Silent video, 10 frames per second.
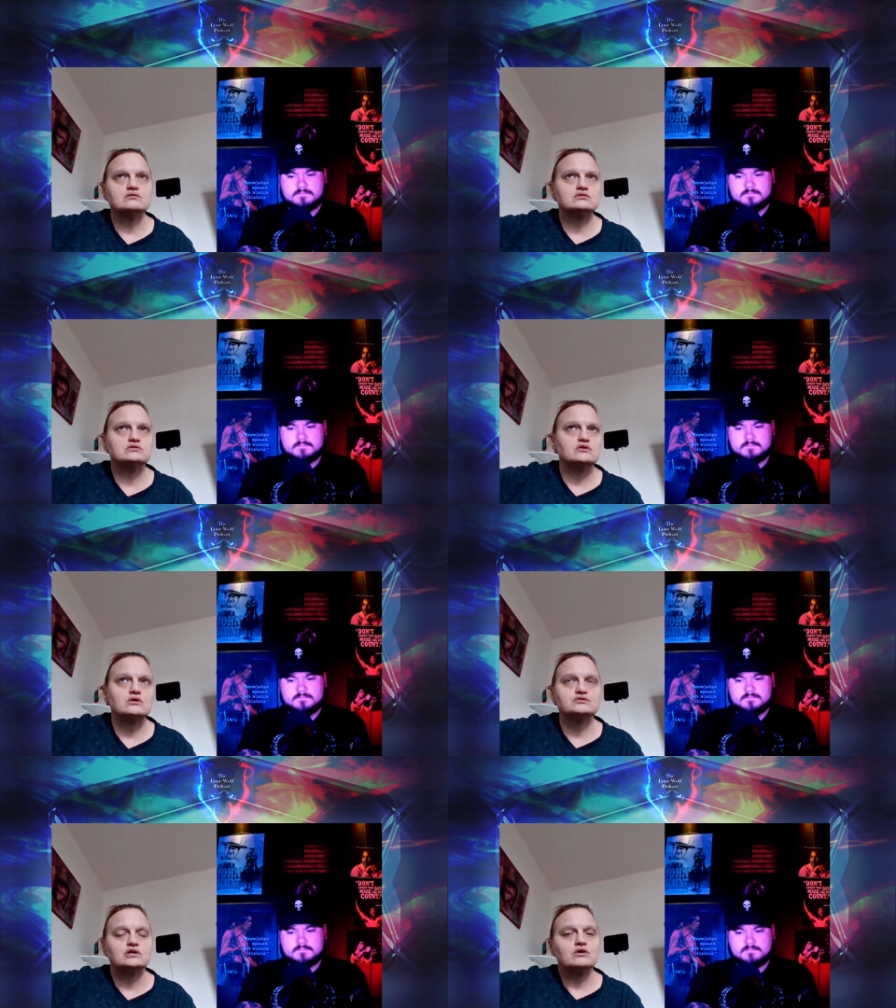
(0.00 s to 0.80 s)
And
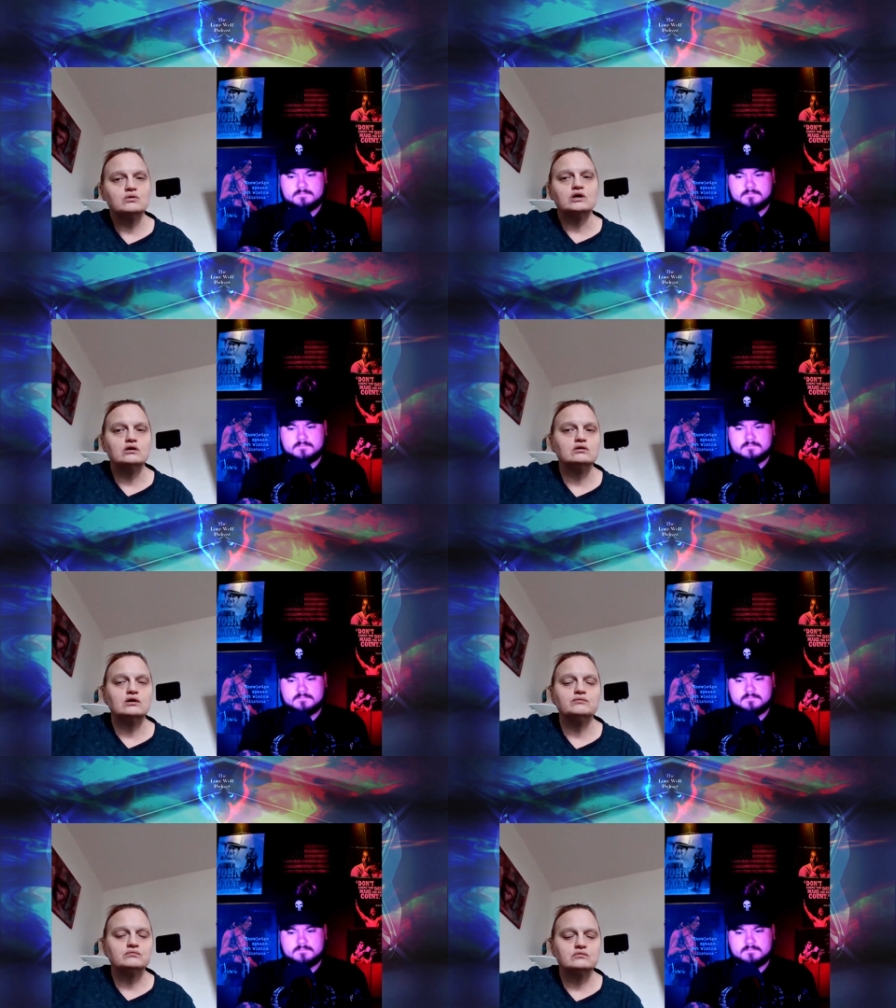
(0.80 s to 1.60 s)
so I was like, okay,
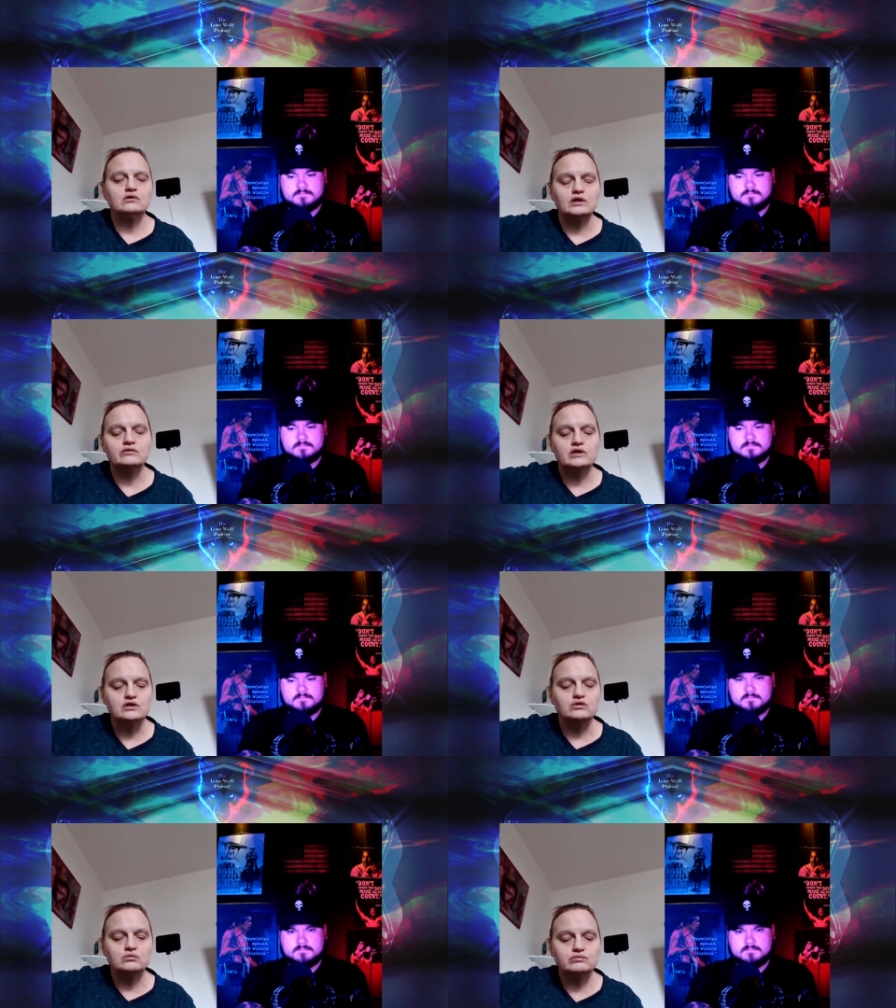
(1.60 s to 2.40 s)
yeah, all
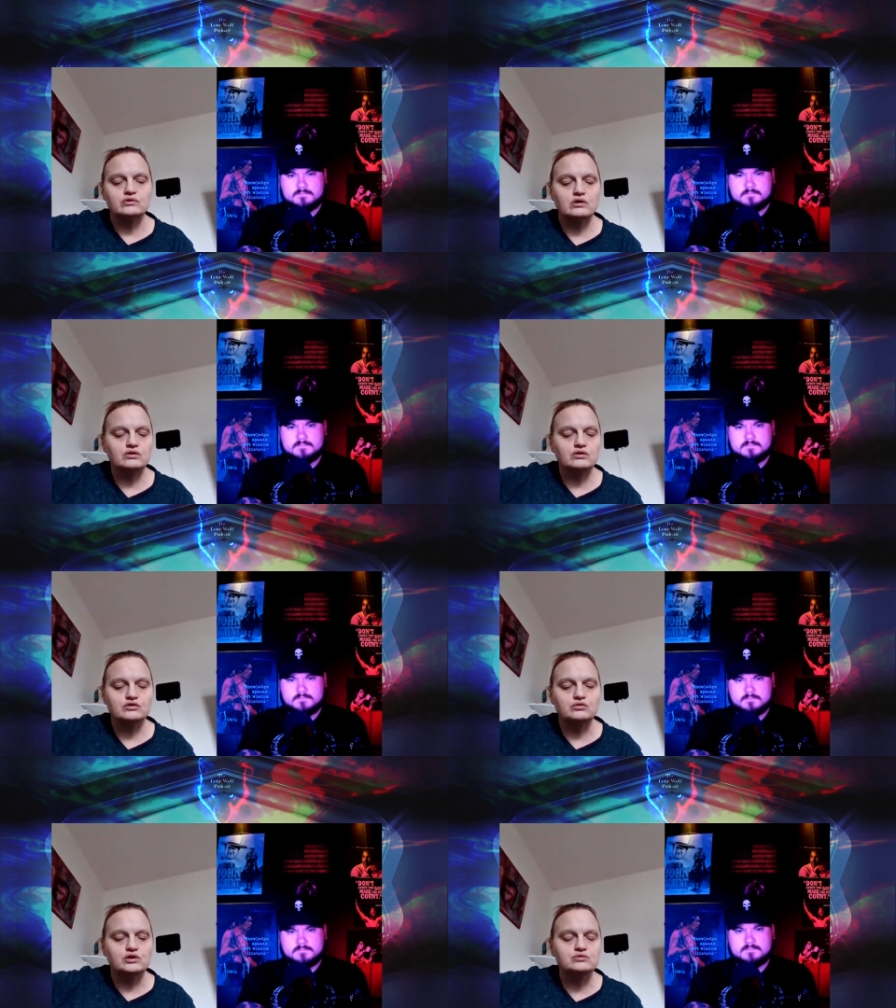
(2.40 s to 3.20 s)
right, thank you for all
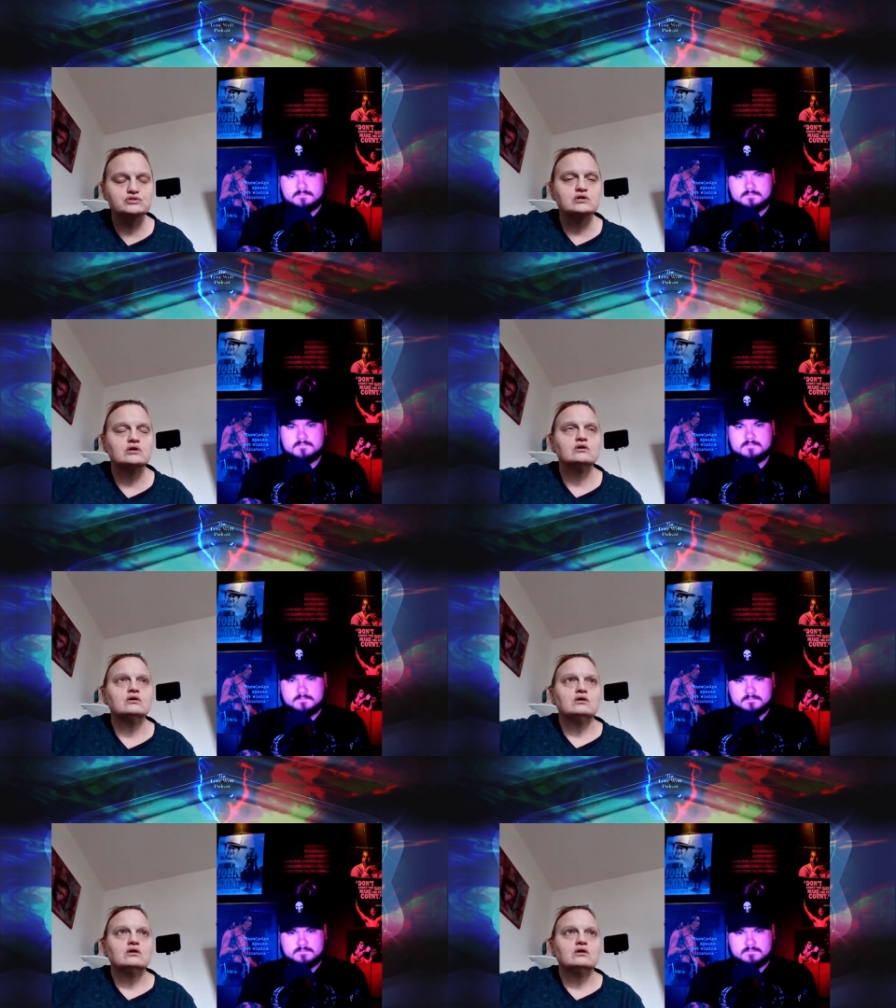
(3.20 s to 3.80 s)
the kudos.